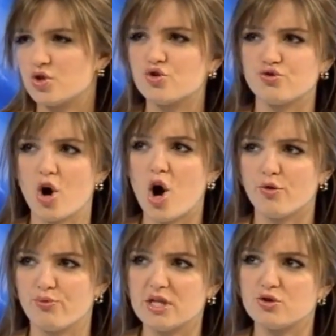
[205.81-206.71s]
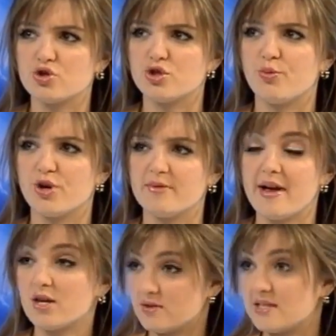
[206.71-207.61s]
strong mm. research-supported
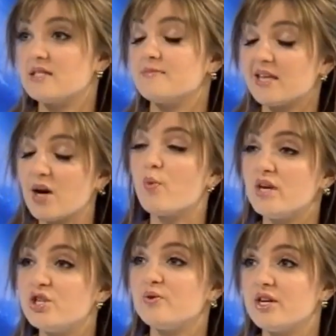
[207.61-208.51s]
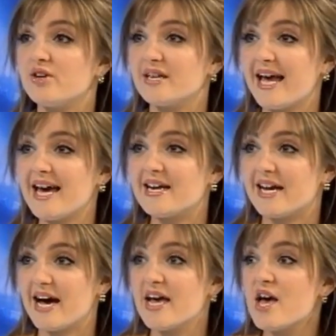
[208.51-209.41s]
medical systems like we do do here in
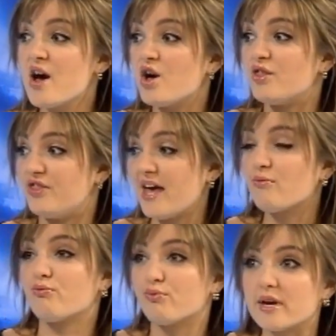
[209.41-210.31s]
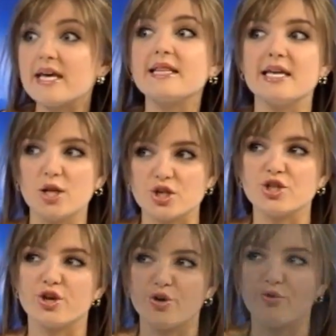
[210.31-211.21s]
Canada, they really look to
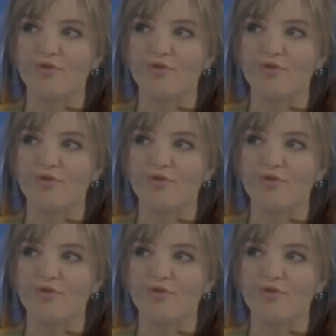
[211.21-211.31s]
the WHO